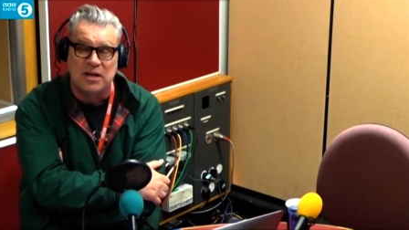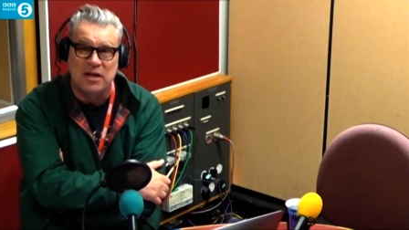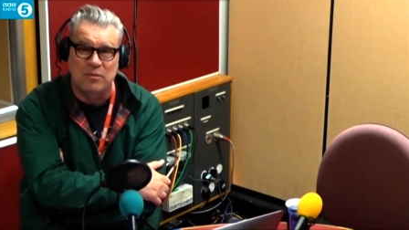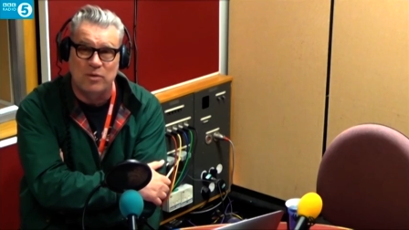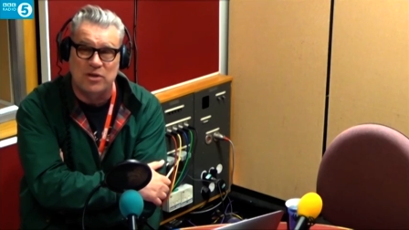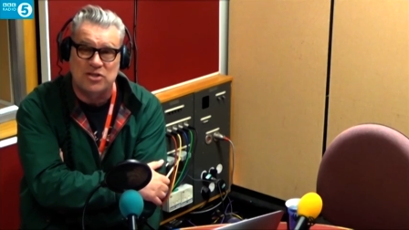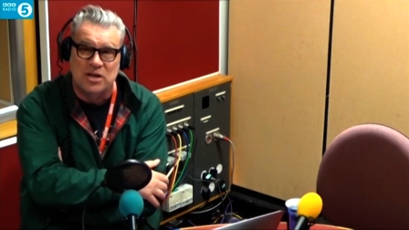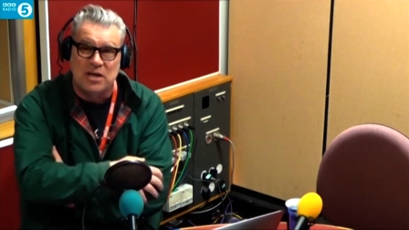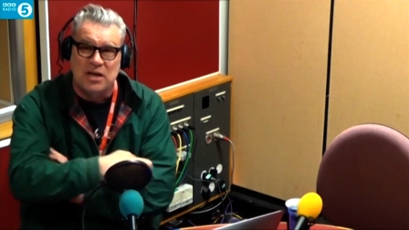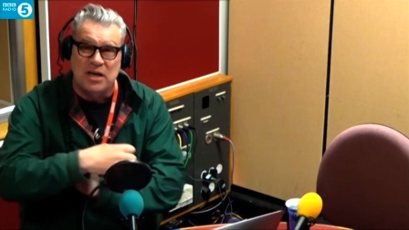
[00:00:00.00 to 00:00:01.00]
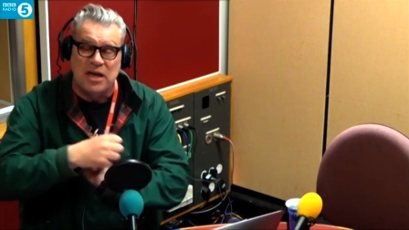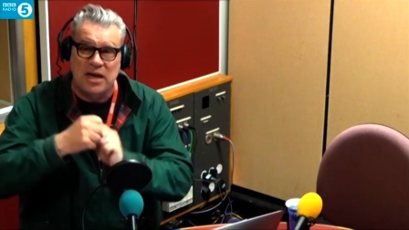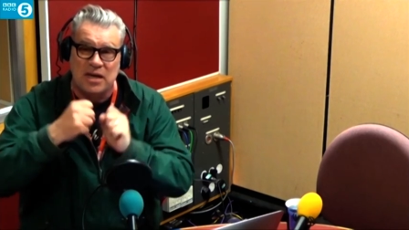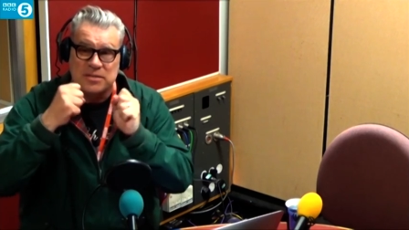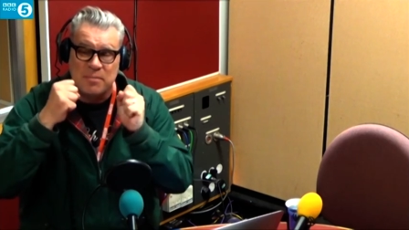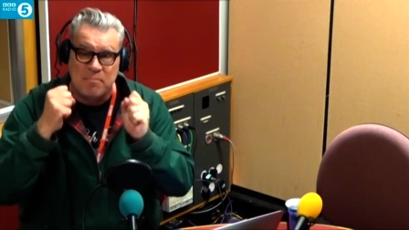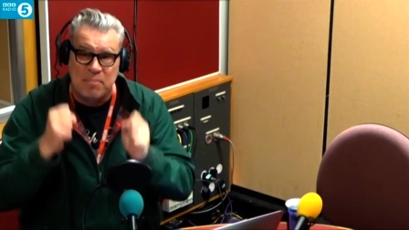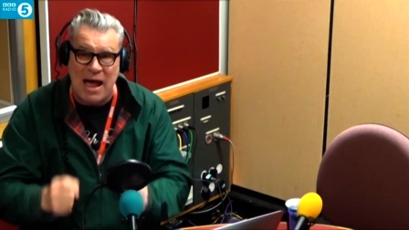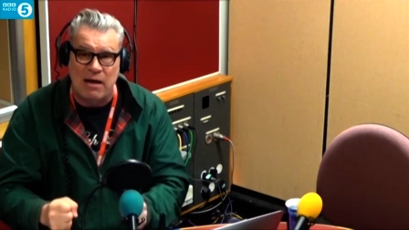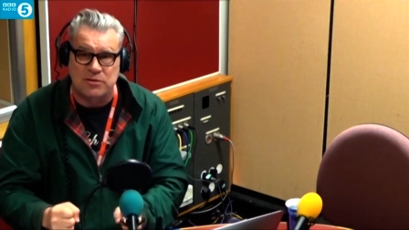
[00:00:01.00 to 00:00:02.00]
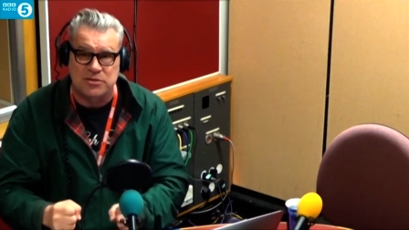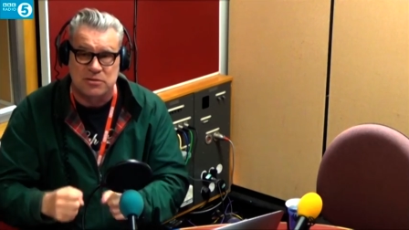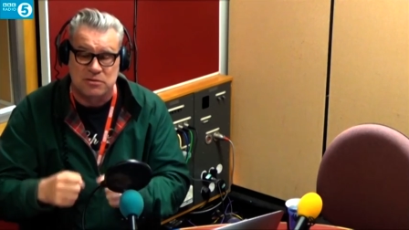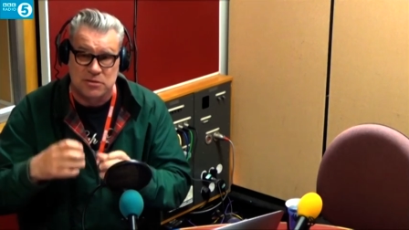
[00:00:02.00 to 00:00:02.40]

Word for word: in which he is about